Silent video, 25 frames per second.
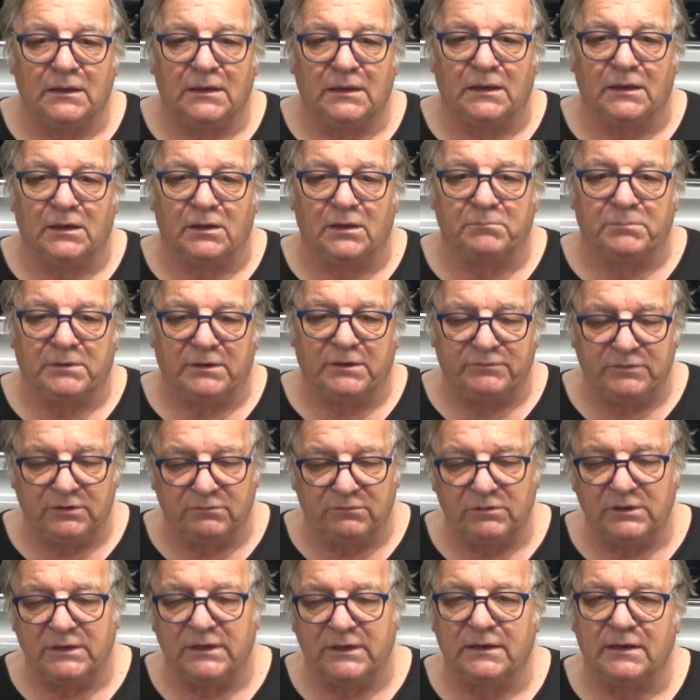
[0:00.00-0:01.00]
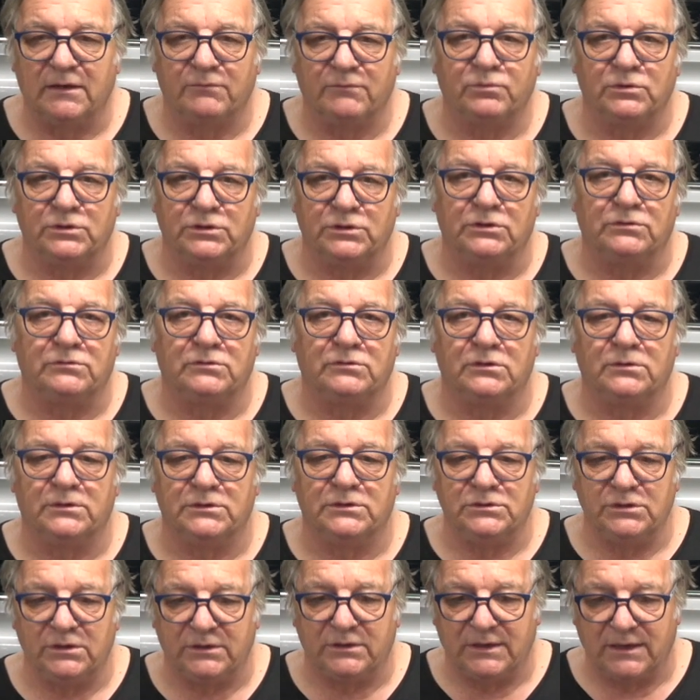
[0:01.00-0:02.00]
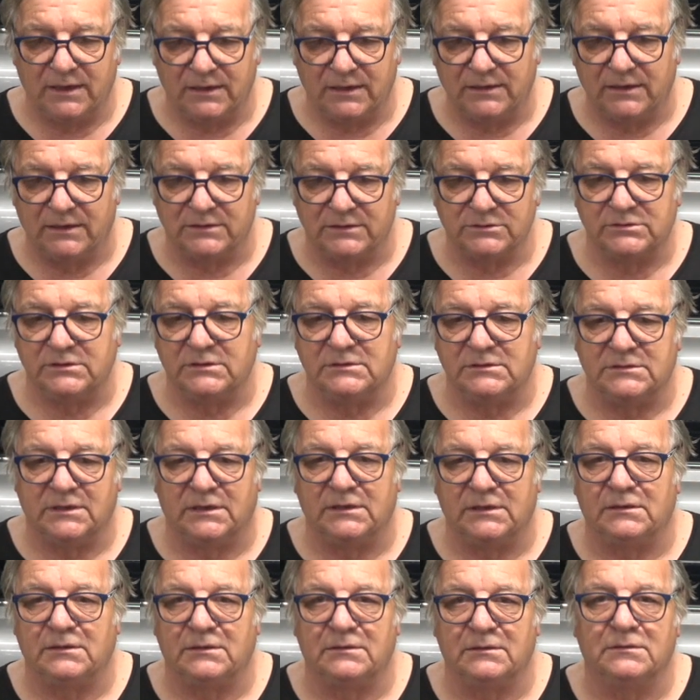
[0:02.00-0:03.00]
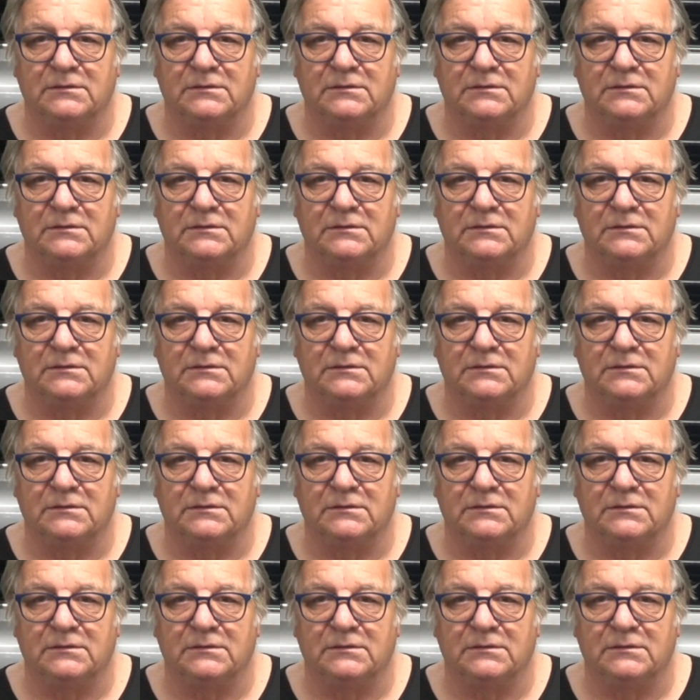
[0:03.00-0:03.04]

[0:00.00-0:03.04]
But if you really love what you're doing, you can actually take